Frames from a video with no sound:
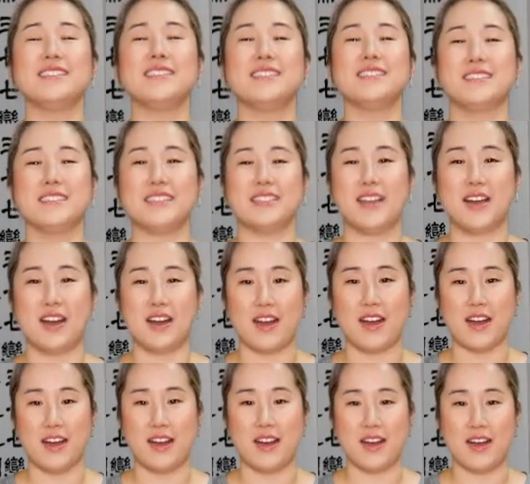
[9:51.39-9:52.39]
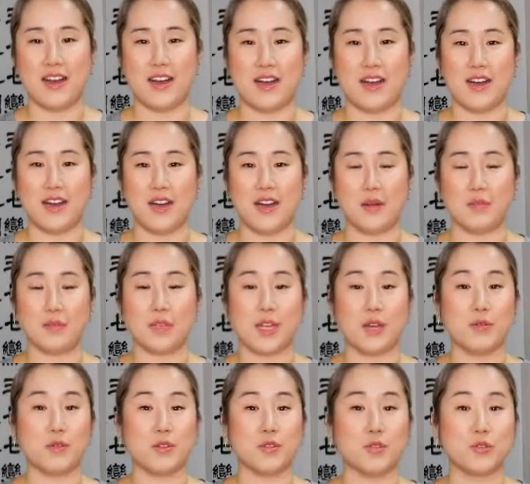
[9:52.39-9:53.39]
Stop. Now
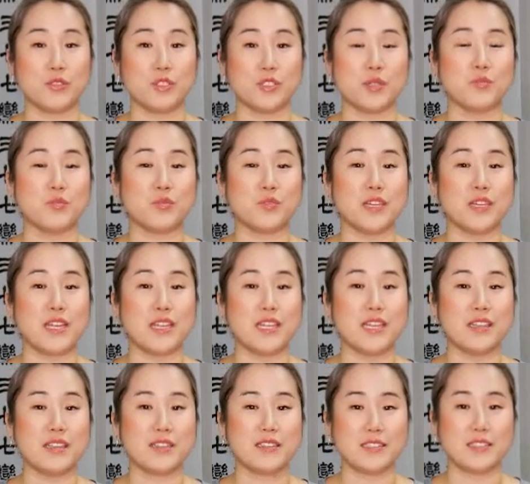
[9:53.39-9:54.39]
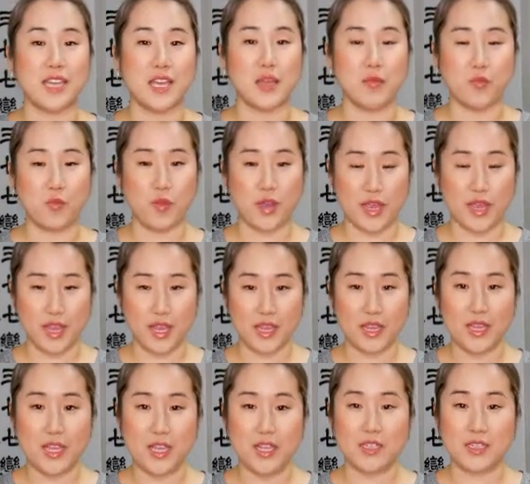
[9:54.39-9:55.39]
we'll do some breathing the same way.
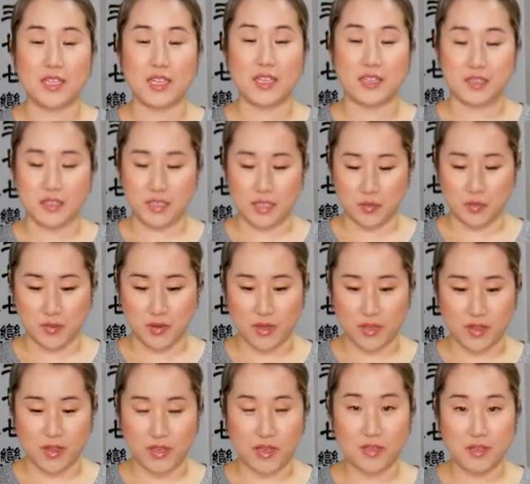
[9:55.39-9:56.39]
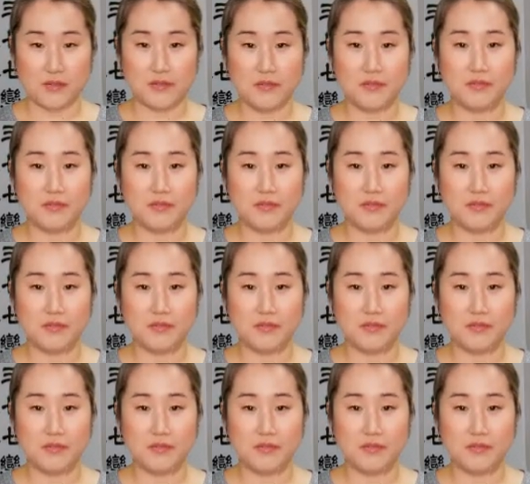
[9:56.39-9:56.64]
Take a deep breath in.